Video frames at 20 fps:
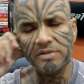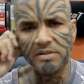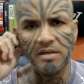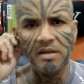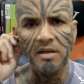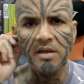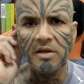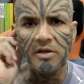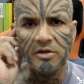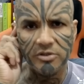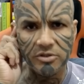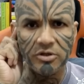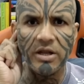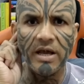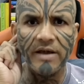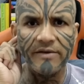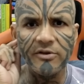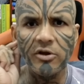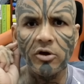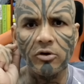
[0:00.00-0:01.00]
You should
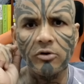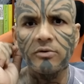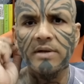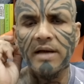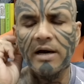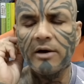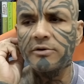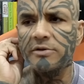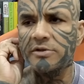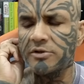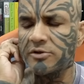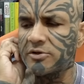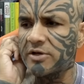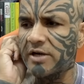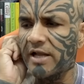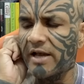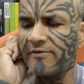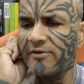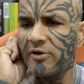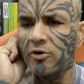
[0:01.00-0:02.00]
have your own house. You should
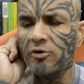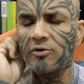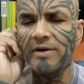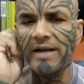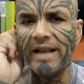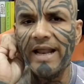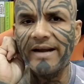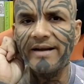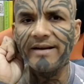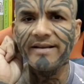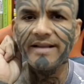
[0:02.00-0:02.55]
have your own land.